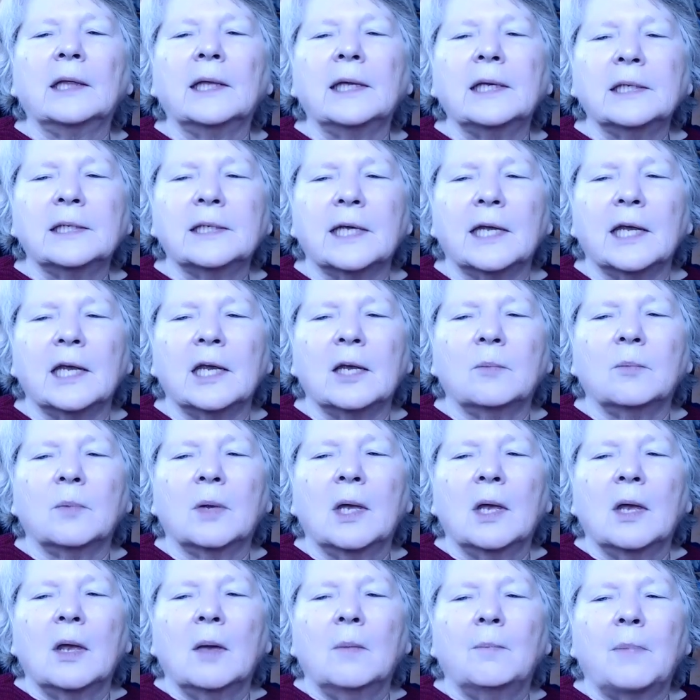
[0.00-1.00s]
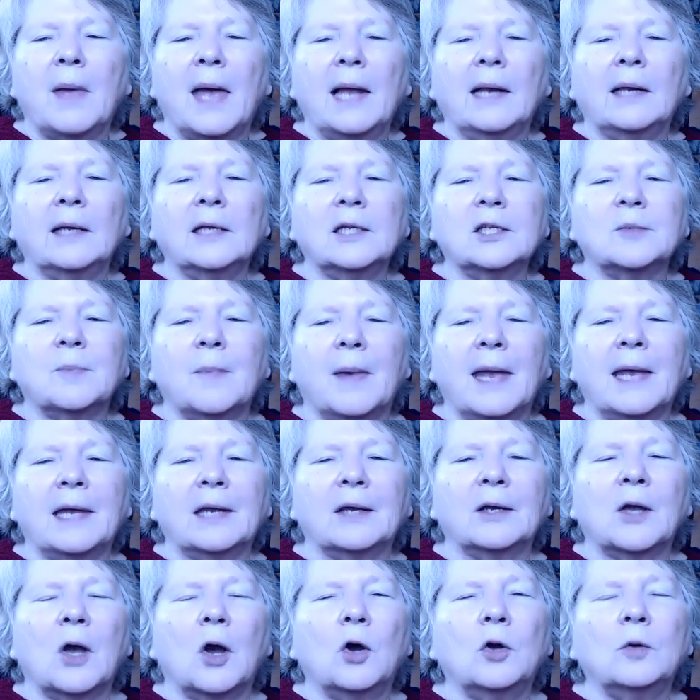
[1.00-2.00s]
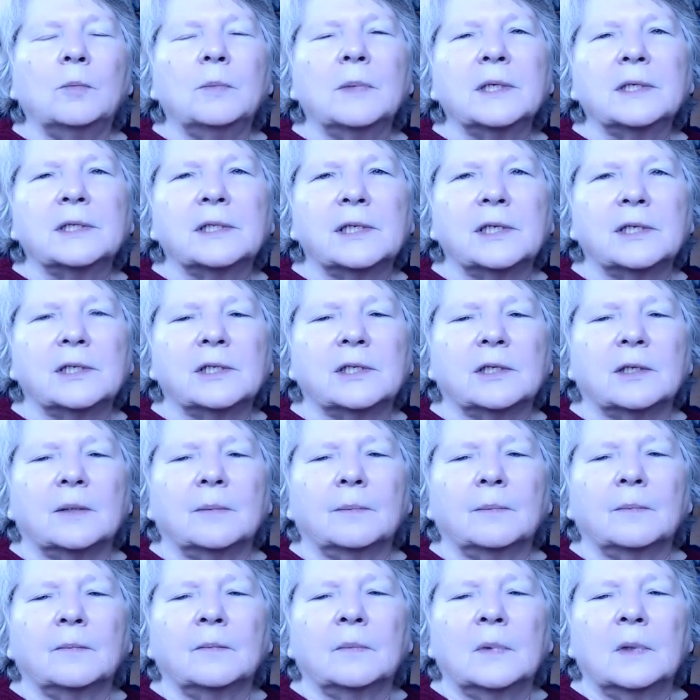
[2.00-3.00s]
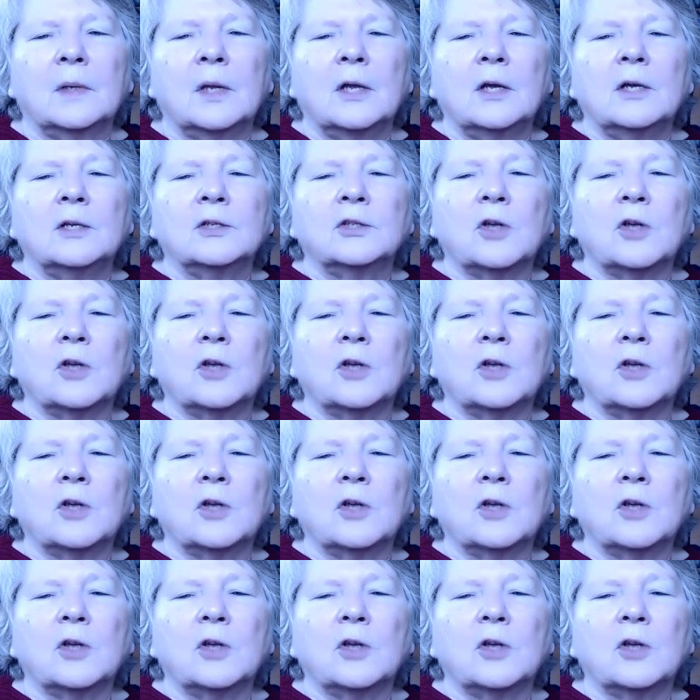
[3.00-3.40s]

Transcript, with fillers: Healing team, balance my encodement system